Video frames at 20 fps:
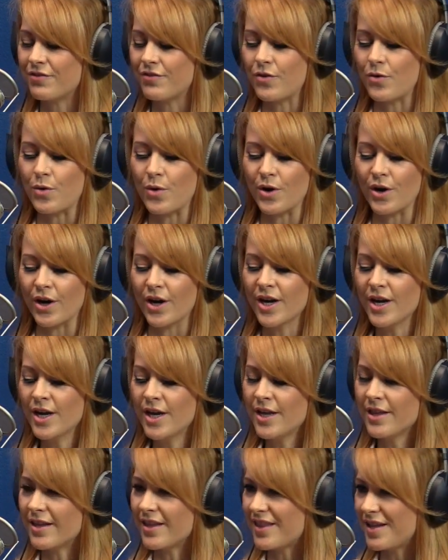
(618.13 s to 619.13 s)
for
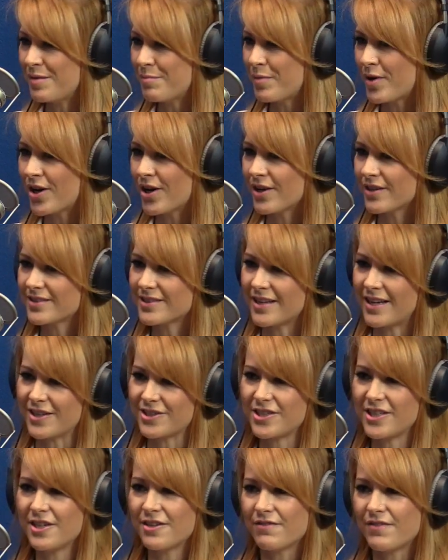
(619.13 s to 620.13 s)
the theme park
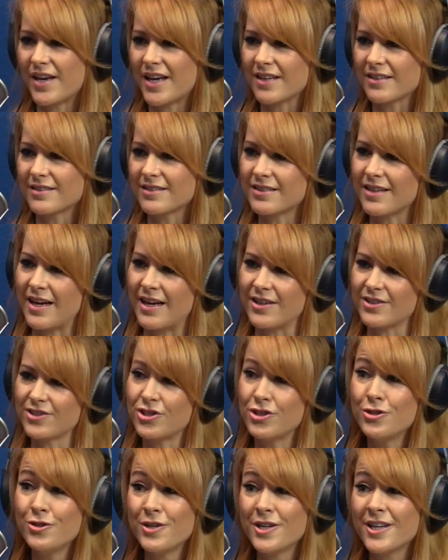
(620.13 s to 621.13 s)
slash EFX slash
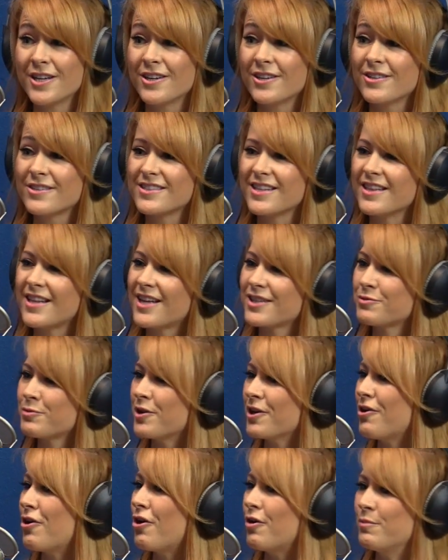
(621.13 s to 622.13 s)
New Year's, and that's where
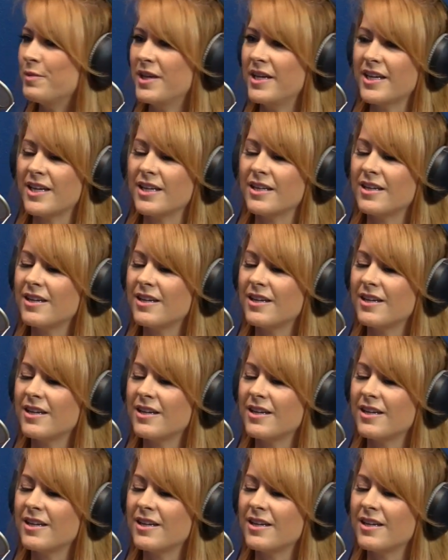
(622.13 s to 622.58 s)
it all began.